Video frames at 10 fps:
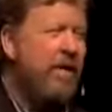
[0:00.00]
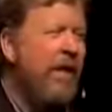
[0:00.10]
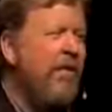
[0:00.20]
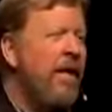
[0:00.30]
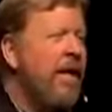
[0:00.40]

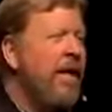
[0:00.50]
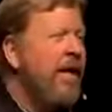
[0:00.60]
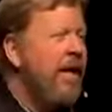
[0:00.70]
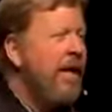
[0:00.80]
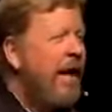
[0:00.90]
Now,
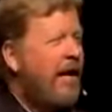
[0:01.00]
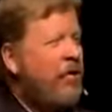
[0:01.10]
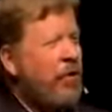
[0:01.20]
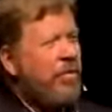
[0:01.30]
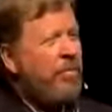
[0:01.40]
I
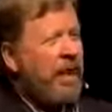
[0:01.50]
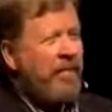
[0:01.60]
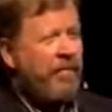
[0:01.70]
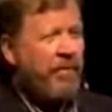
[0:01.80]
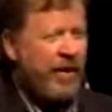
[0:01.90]
shouldn't
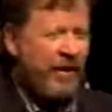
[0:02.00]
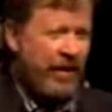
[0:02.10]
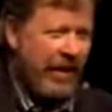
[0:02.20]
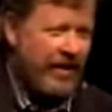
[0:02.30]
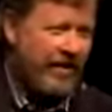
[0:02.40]
make them
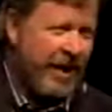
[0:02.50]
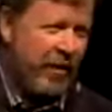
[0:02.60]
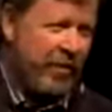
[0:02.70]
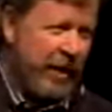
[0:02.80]
sound like saints,